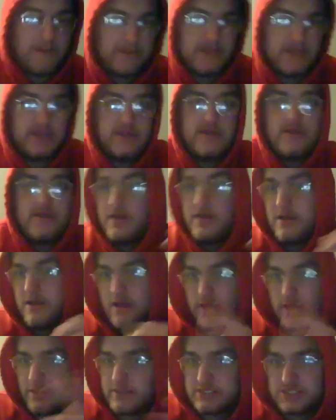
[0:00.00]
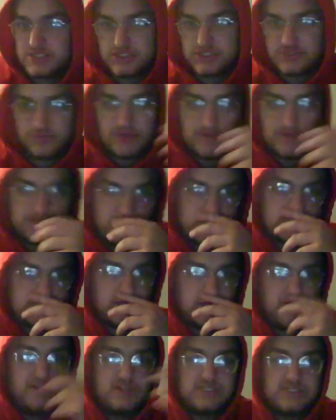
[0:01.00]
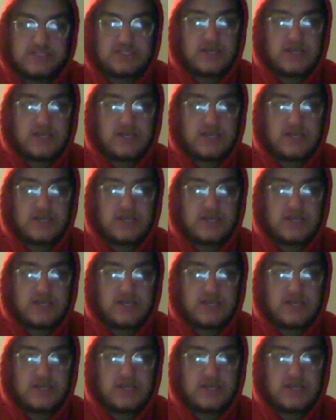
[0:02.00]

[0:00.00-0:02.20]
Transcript: mean, let's just sweep this series and